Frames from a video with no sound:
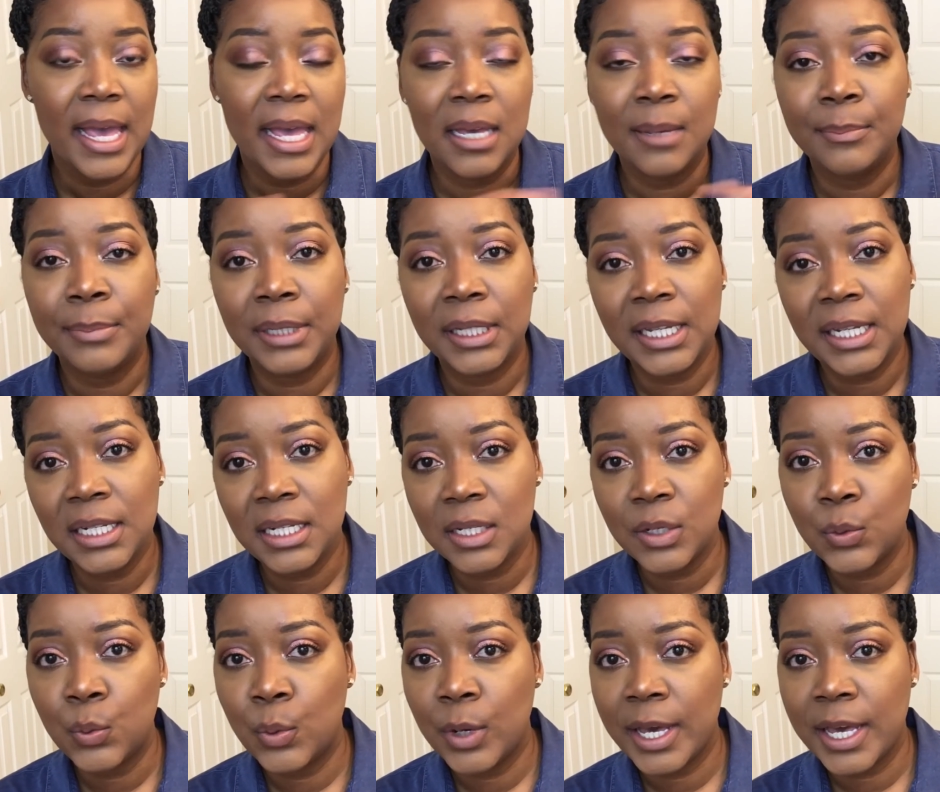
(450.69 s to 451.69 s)
It
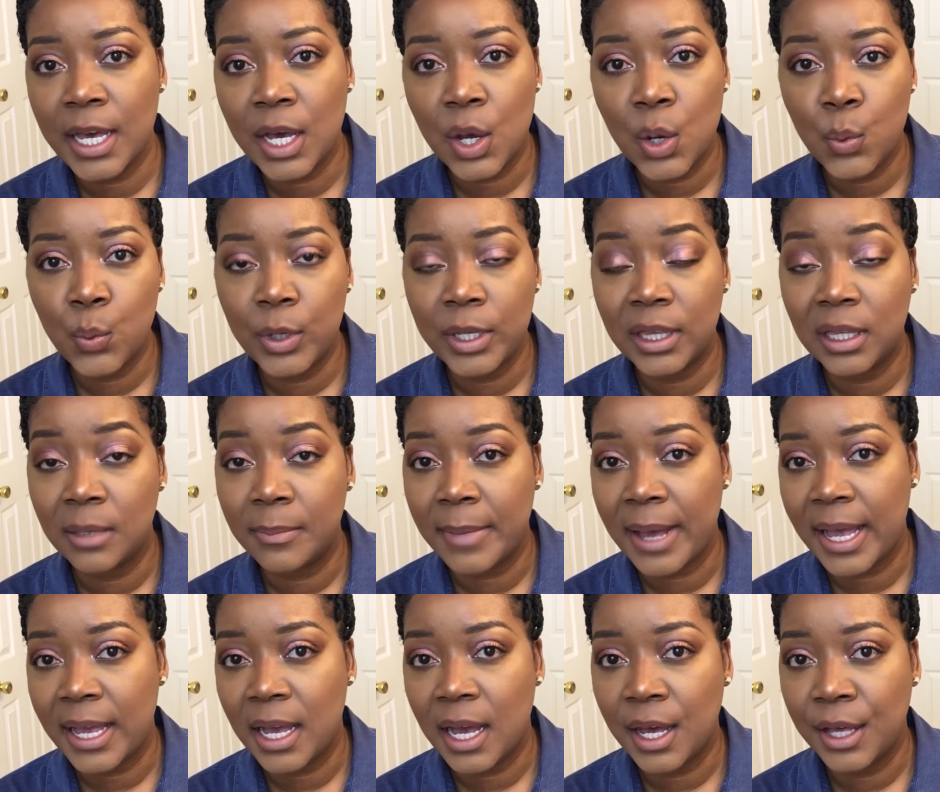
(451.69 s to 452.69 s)
blended well with
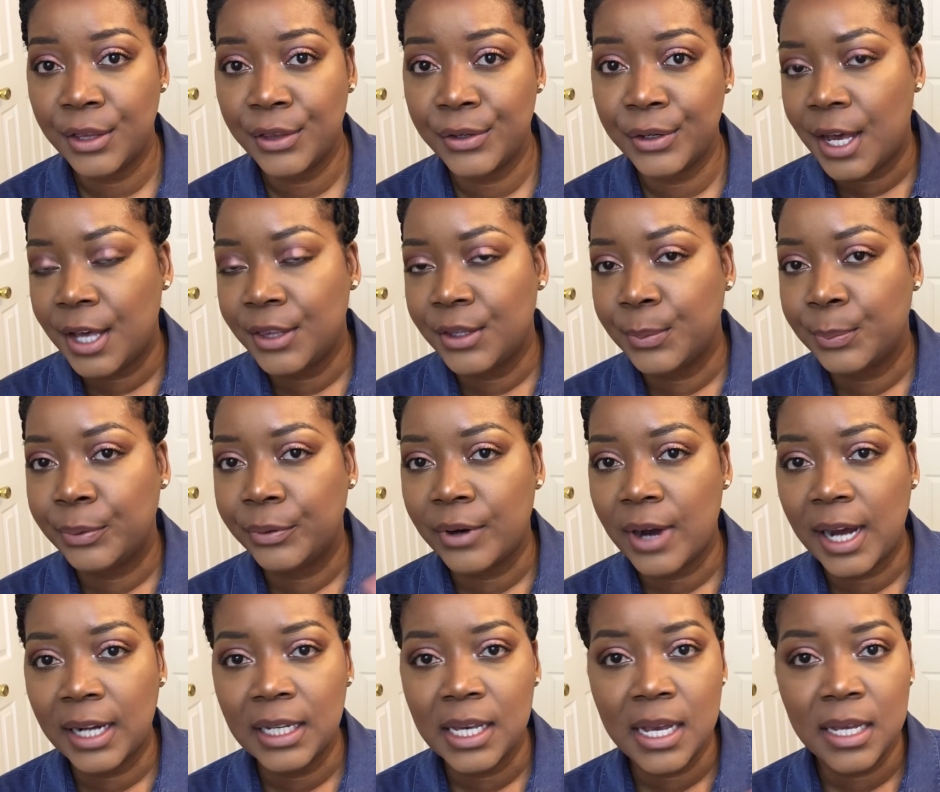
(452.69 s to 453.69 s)
my other other
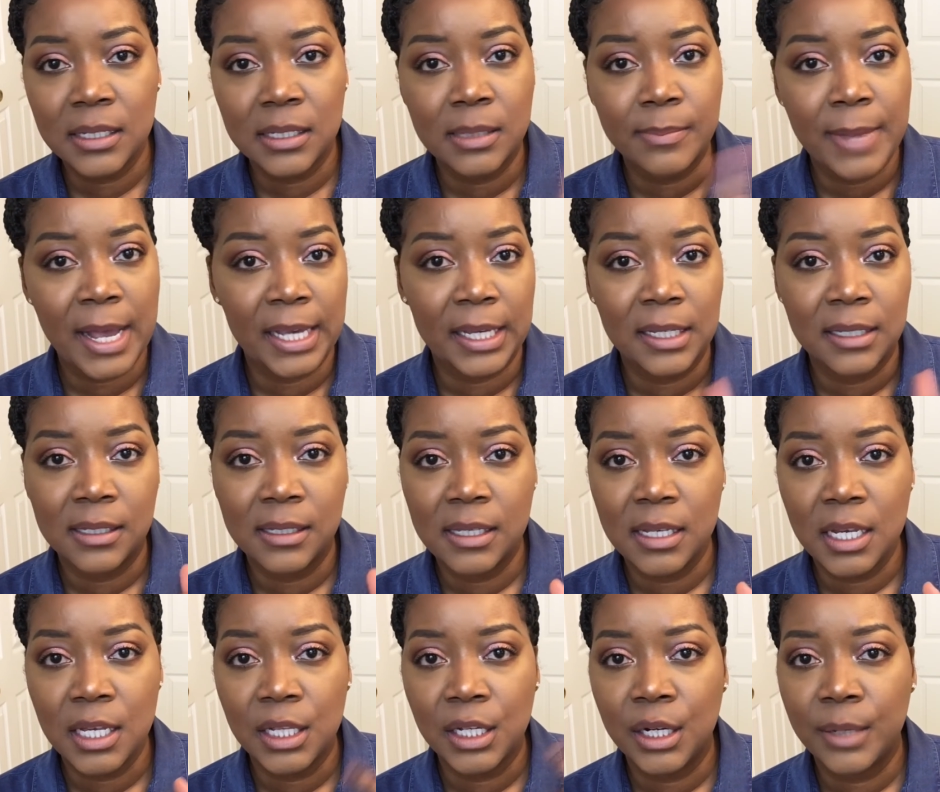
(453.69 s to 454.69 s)
products, my
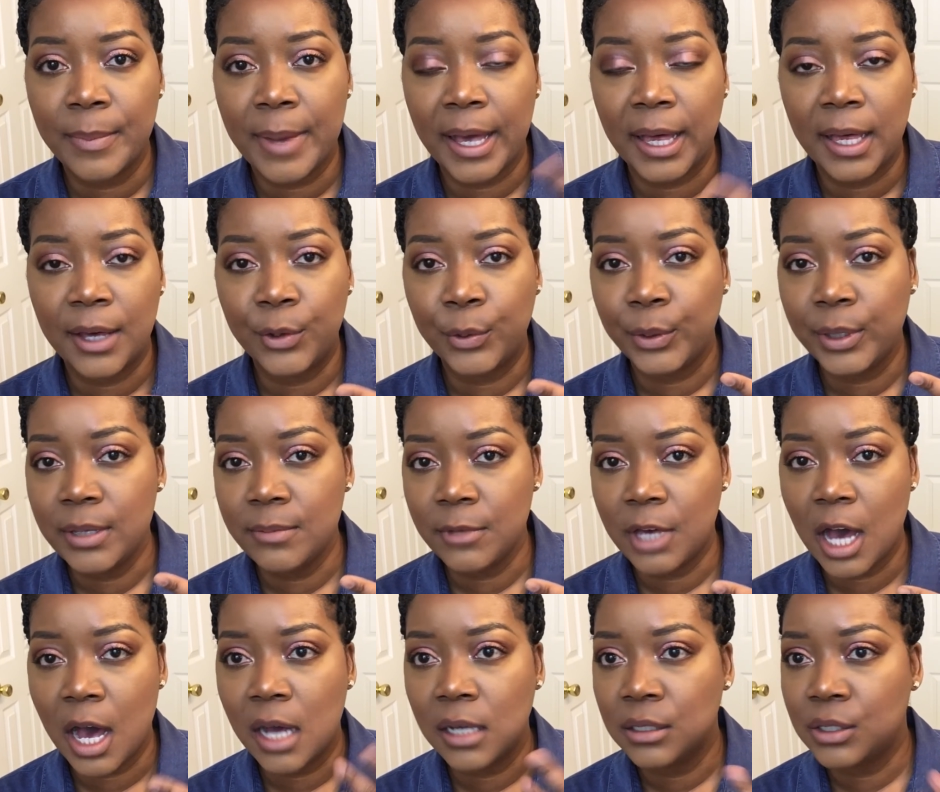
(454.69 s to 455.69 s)
concealer, my cream
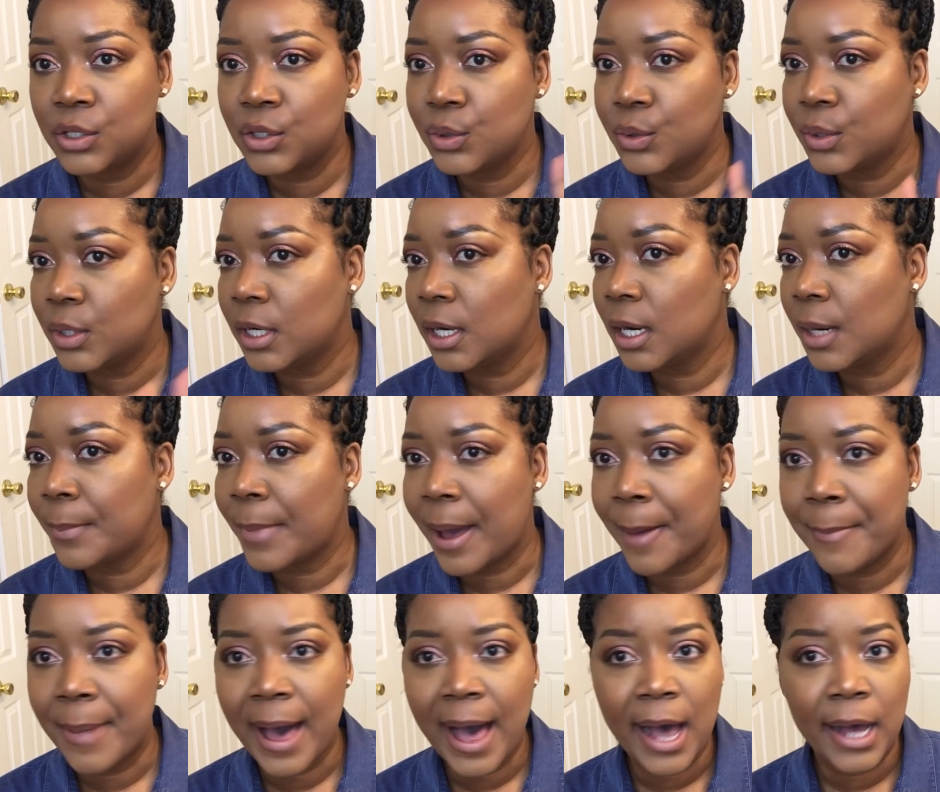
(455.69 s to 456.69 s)
contour,
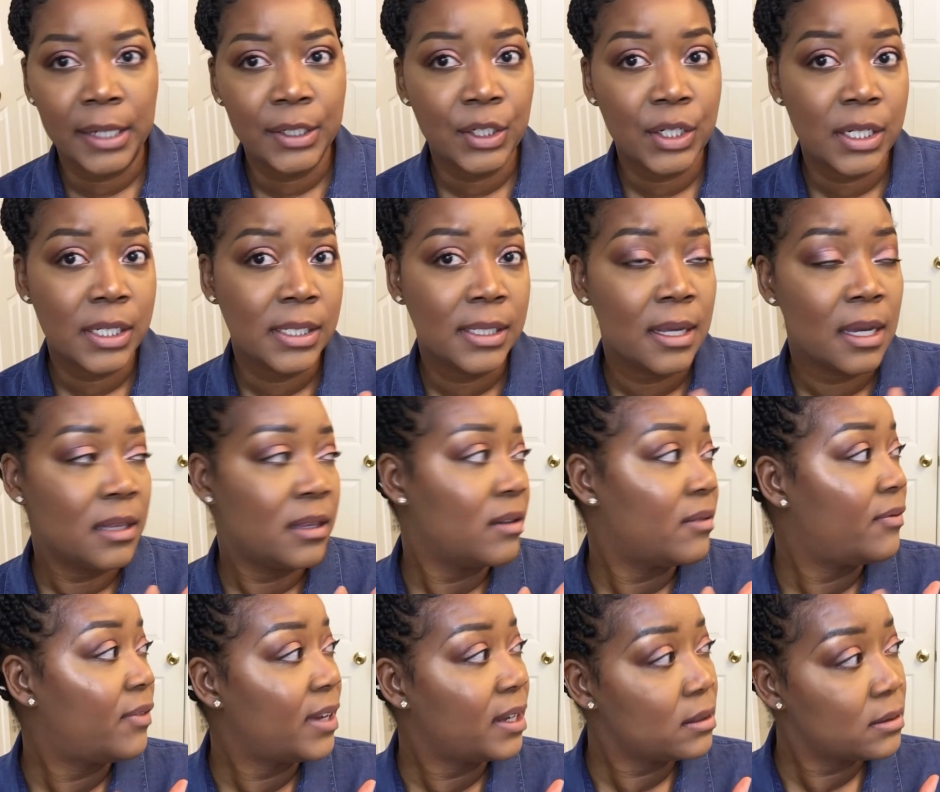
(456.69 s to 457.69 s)
my powders.
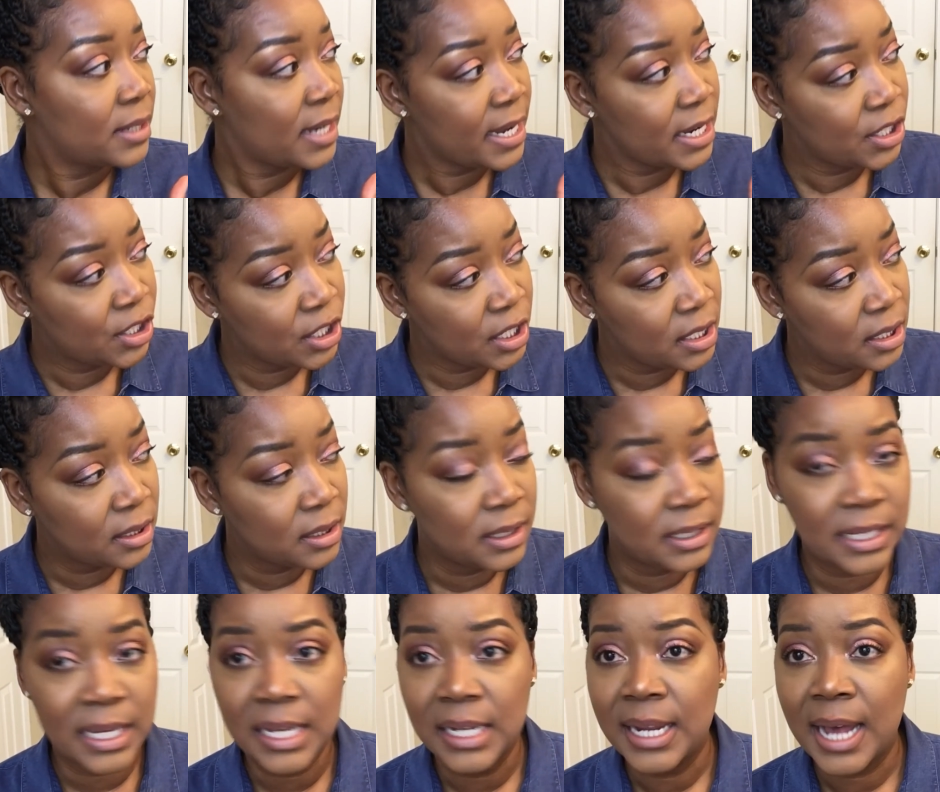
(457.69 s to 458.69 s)
The foundation
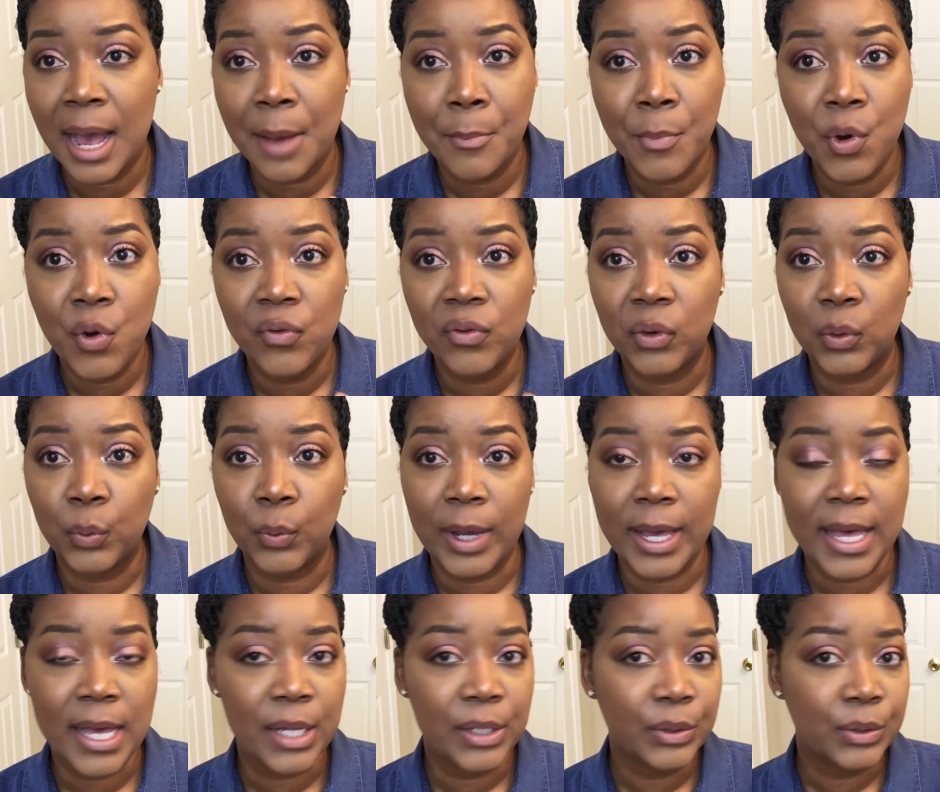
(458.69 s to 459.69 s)
did not move
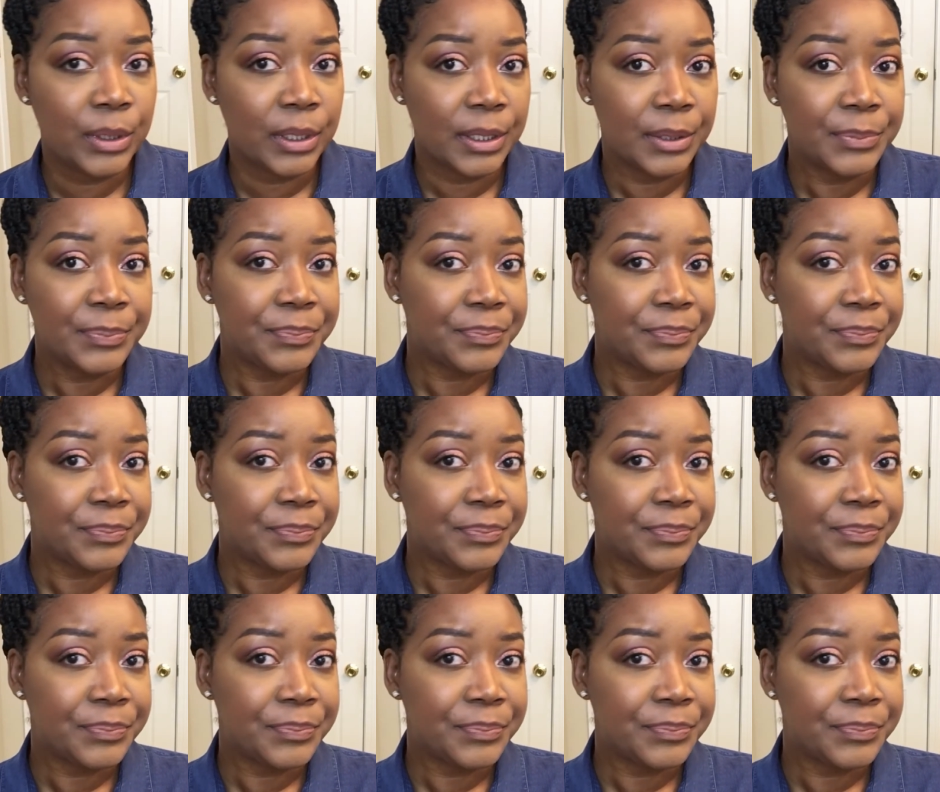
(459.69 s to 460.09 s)
around.